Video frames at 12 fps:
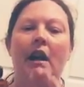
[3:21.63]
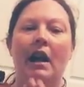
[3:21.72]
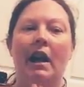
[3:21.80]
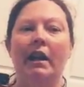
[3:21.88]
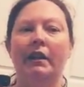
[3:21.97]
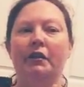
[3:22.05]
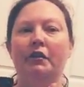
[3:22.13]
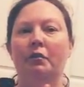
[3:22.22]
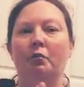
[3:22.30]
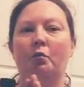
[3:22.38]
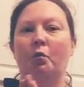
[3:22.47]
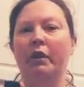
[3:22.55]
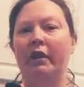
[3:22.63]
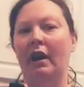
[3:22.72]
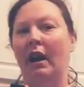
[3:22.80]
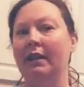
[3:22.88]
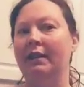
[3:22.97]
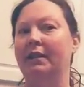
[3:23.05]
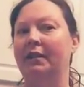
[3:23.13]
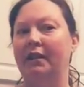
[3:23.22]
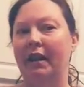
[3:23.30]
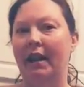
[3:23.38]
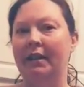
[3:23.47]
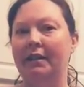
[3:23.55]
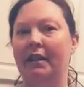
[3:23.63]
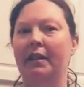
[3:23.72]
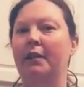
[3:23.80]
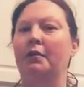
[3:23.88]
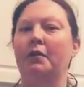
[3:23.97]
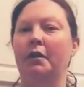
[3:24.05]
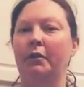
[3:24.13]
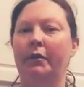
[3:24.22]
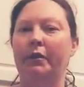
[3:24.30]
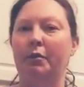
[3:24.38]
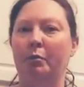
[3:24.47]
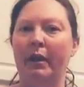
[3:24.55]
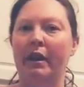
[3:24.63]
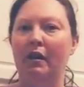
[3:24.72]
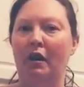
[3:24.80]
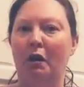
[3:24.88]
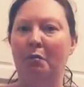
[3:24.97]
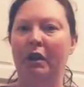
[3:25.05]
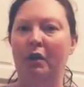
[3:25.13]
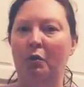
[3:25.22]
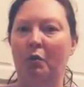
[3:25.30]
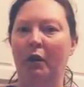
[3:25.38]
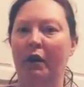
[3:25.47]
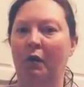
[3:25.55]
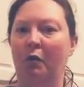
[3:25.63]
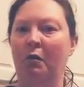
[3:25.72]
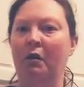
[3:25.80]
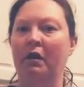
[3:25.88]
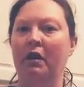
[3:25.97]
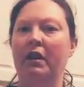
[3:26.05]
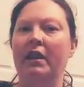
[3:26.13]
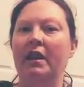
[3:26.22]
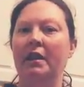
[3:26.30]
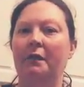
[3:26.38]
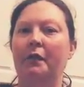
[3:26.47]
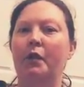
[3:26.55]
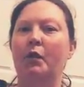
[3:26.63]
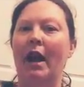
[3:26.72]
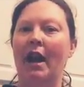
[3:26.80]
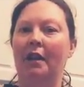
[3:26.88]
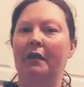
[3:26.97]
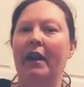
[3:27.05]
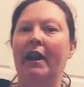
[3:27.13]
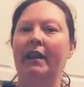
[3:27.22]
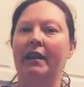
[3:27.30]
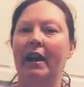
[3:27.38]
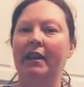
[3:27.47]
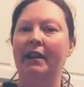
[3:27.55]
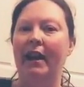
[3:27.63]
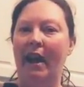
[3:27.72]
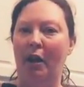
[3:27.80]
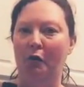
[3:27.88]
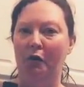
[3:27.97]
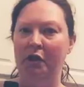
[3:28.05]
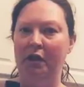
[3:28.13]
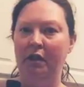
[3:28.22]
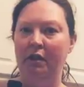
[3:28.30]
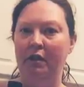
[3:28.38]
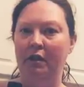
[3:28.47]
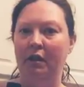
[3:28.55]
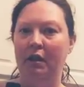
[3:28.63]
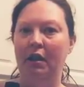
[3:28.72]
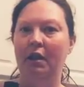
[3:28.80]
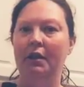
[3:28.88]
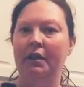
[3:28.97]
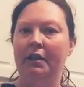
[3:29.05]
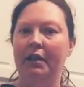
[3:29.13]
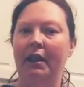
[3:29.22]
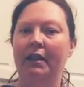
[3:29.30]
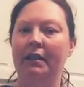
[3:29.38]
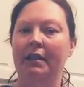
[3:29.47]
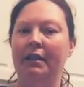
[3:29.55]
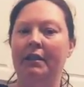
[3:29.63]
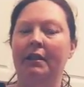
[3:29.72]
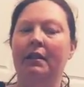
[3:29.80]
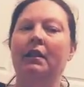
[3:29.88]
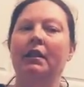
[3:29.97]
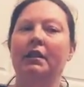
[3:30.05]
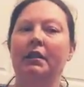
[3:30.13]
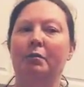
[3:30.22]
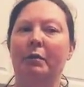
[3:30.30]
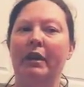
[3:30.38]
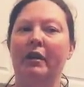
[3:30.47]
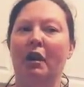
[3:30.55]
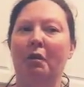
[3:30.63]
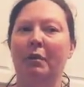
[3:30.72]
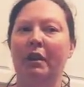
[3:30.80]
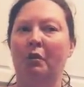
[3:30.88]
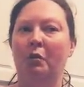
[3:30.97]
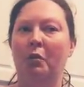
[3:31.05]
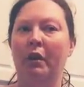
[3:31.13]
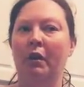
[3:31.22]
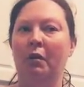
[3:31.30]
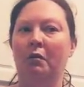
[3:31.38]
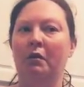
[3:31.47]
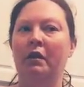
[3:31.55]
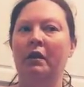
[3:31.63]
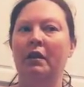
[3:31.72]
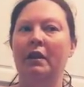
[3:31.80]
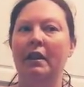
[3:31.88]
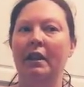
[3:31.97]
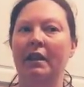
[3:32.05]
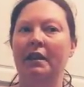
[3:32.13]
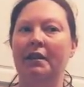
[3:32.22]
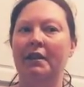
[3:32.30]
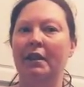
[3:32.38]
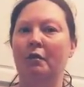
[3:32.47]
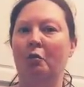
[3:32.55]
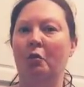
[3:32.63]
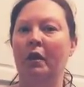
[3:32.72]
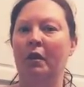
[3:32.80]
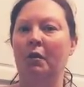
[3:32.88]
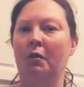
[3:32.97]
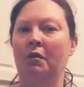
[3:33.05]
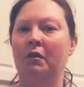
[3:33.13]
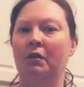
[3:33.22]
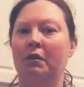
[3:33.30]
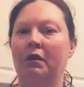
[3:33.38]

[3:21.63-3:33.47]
I would not suggest that you use sweet almond oil if you have a nut allergy, since sweet almond oil is the oil